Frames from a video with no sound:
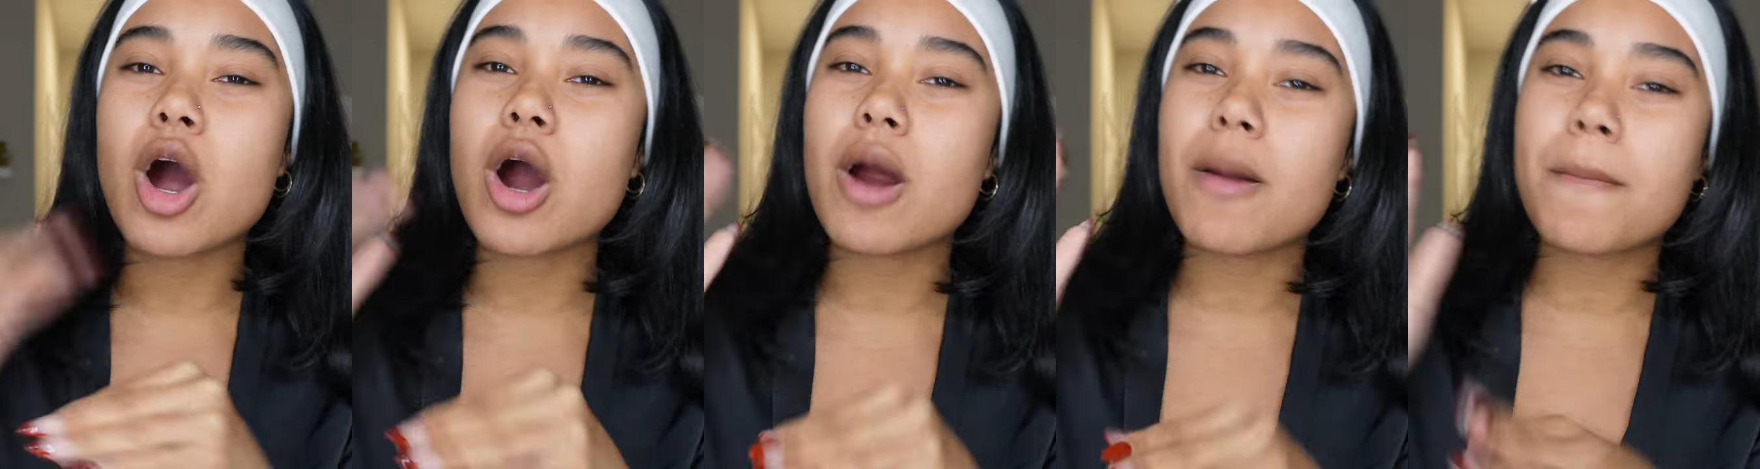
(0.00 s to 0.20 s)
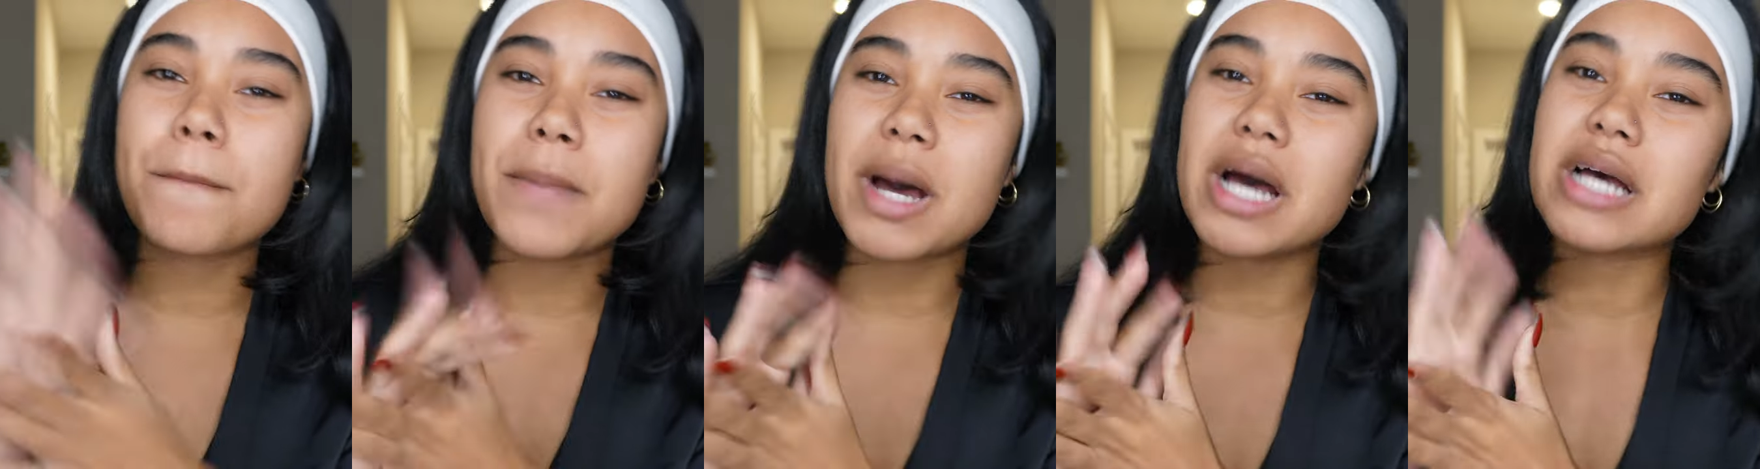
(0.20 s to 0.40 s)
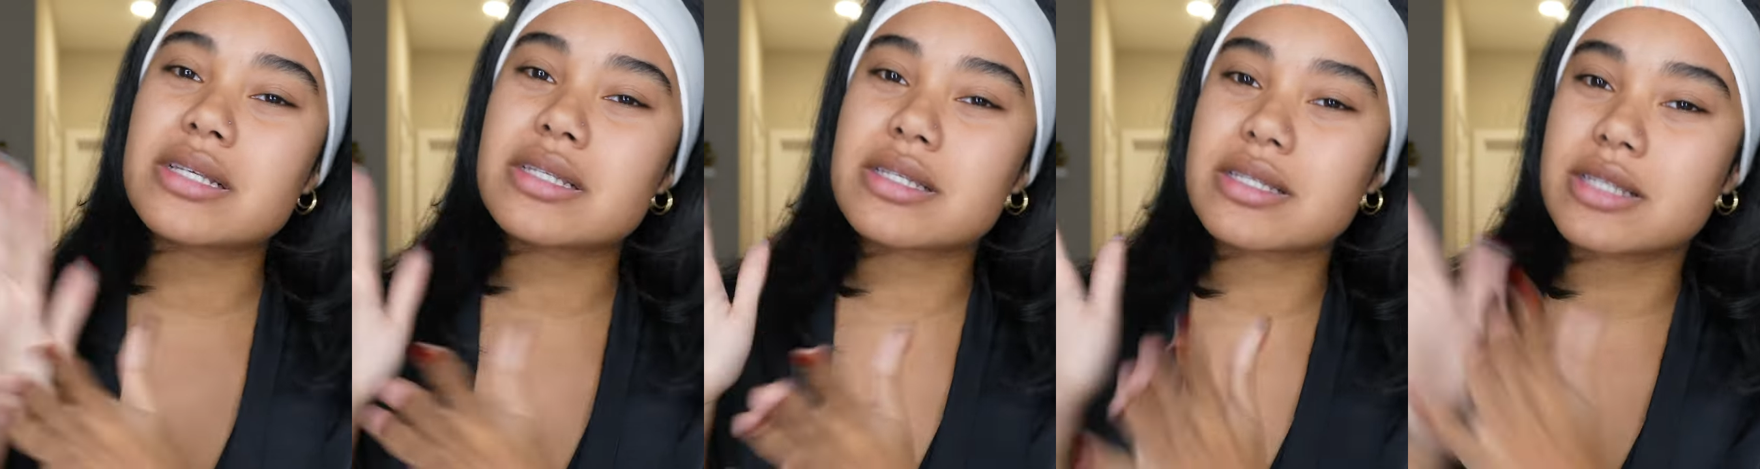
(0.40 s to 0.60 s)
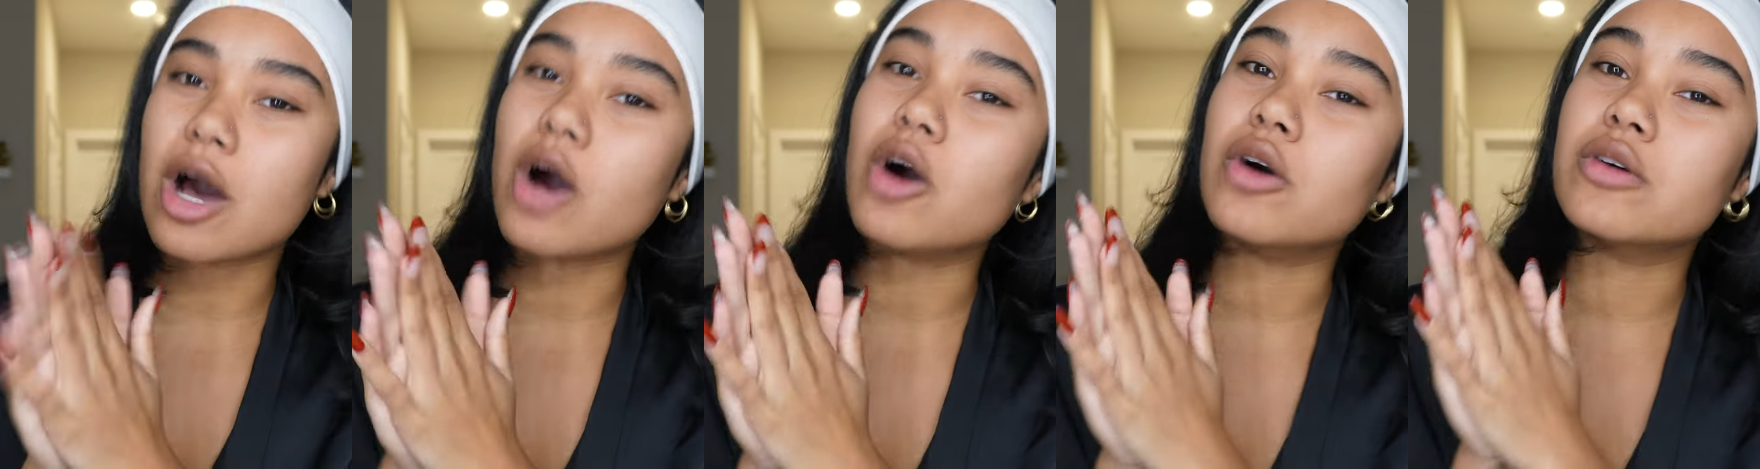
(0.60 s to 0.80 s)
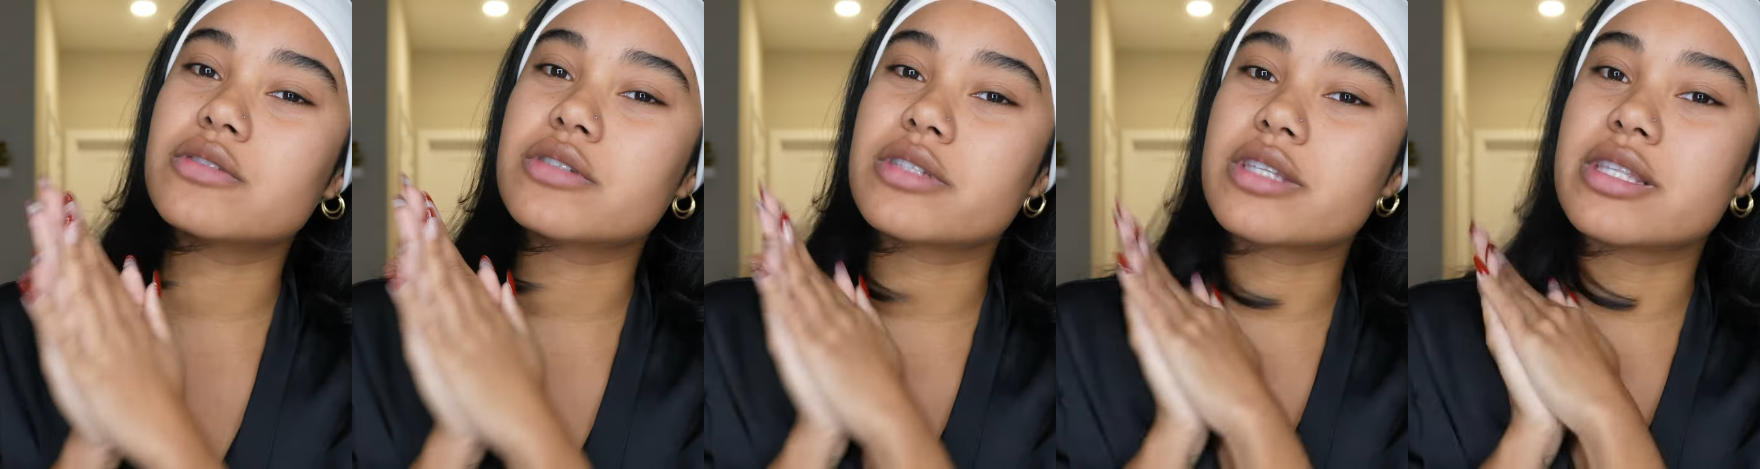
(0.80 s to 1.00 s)
our best
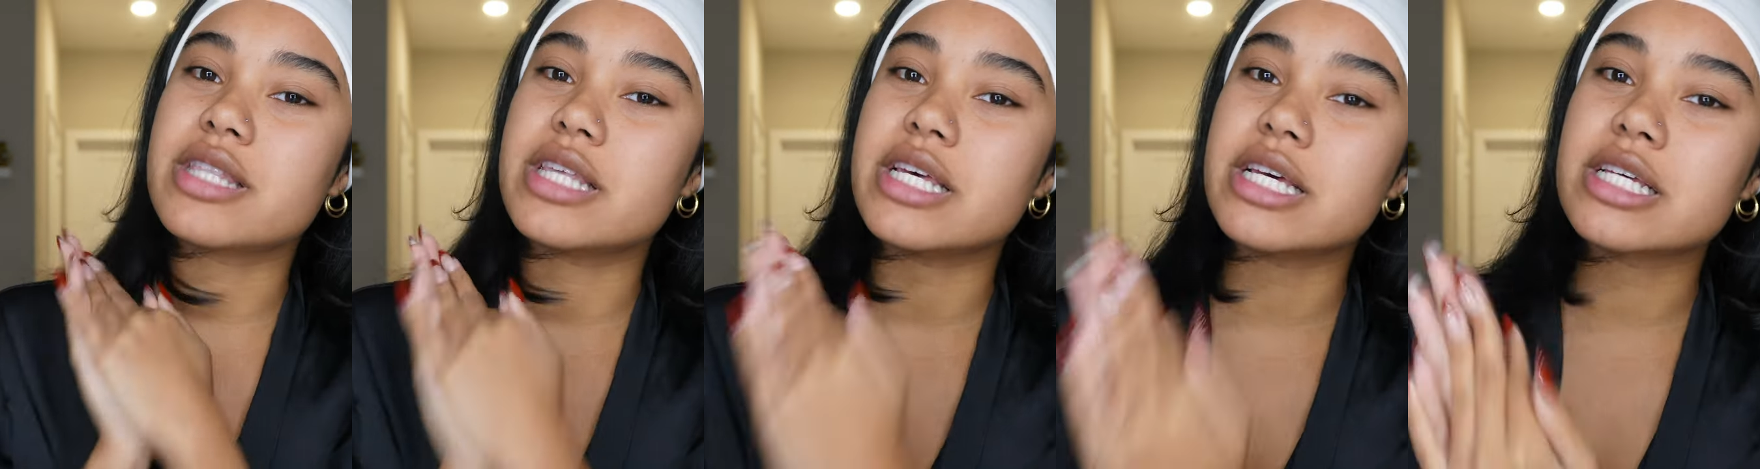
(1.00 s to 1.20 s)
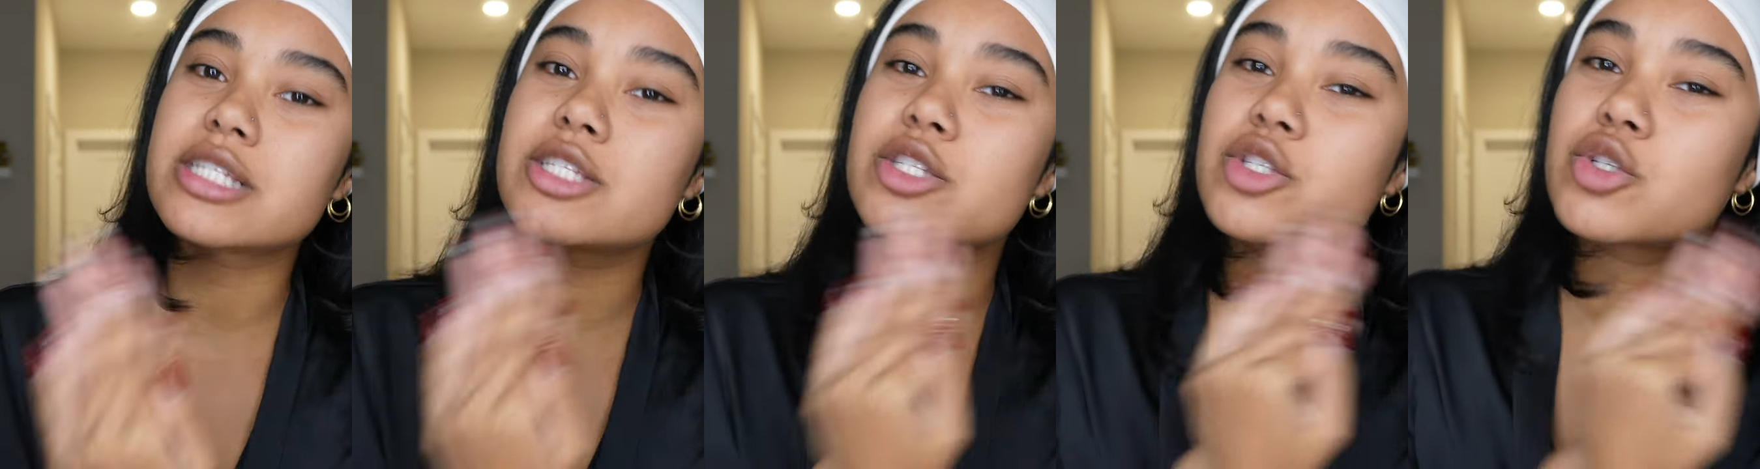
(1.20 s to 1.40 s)
selves this